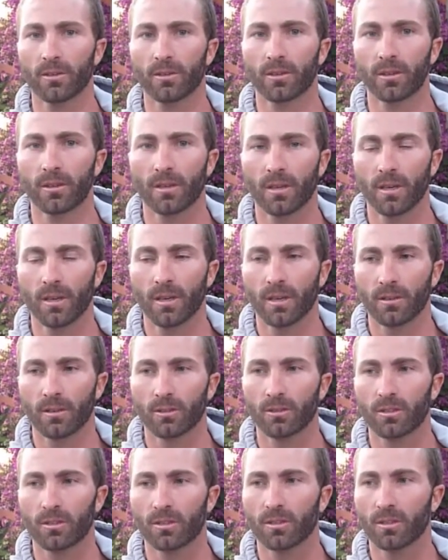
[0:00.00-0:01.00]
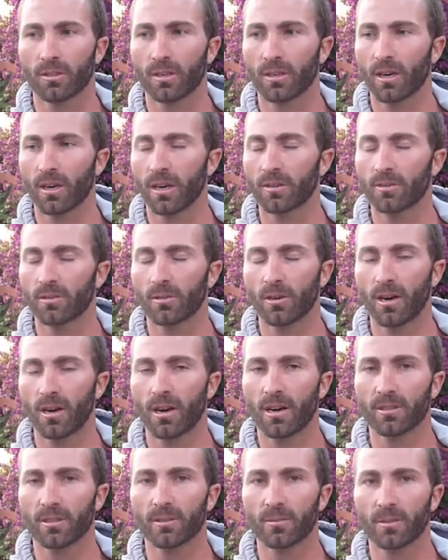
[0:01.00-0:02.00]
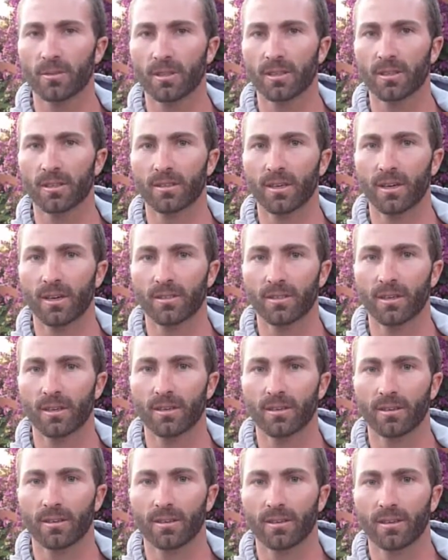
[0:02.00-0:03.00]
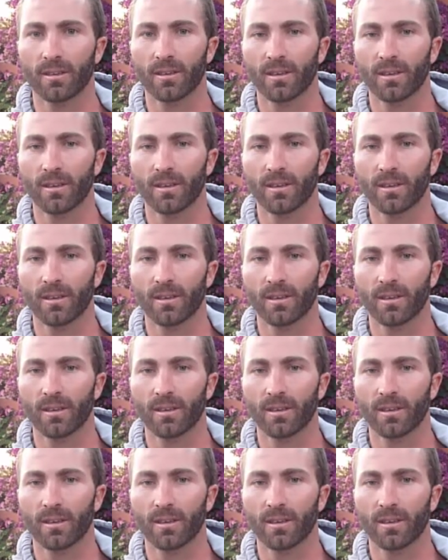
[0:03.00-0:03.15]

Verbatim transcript: And so, just God's doing awesome things out there, and